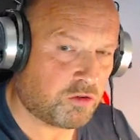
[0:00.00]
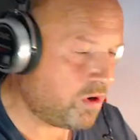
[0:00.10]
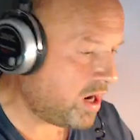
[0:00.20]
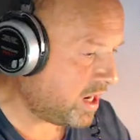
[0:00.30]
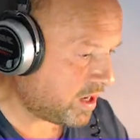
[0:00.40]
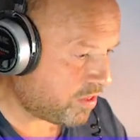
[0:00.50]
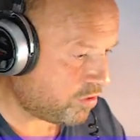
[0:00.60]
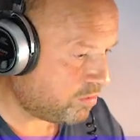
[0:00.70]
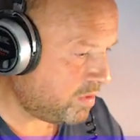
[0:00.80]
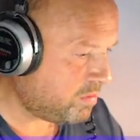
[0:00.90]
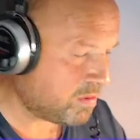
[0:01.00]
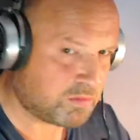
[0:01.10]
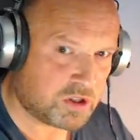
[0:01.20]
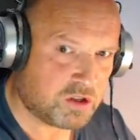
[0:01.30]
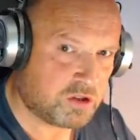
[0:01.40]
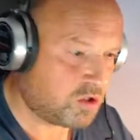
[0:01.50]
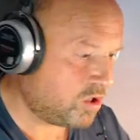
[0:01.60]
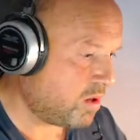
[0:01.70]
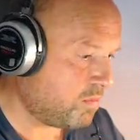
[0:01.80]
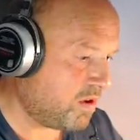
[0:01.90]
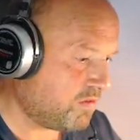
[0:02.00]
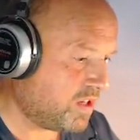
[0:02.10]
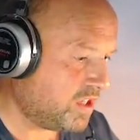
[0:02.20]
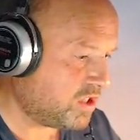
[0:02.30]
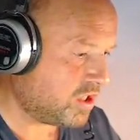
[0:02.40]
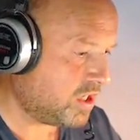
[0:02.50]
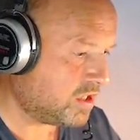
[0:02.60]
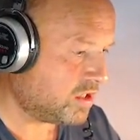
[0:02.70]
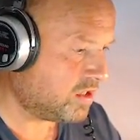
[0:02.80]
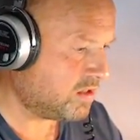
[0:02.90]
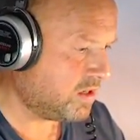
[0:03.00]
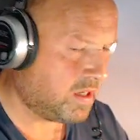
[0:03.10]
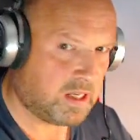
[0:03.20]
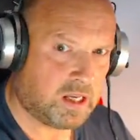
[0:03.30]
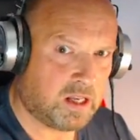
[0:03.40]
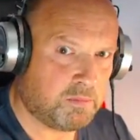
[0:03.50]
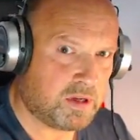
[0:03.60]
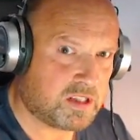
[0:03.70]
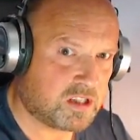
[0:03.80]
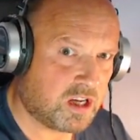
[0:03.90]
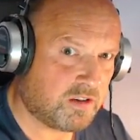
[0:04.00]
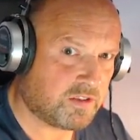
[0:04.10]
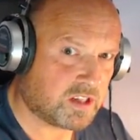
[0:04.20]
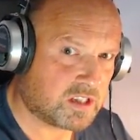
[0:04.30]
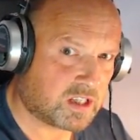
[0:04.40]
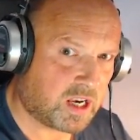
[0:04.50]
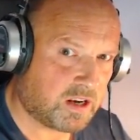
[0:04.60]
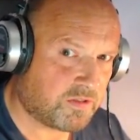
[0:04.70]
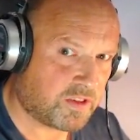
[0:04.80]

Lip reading: great, and I thought maybe I'm just doing it a bit of a misservice kind of